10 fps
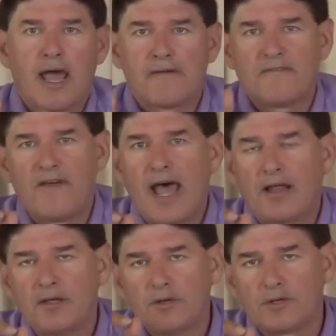have
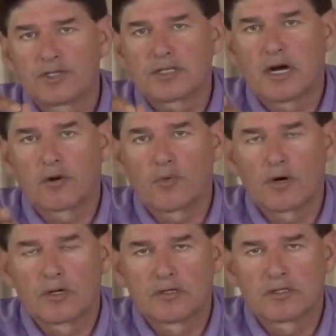value to start
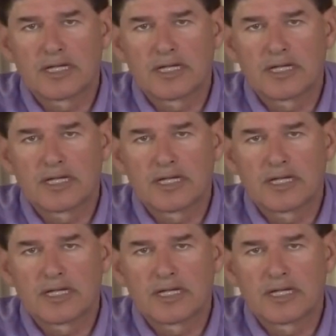word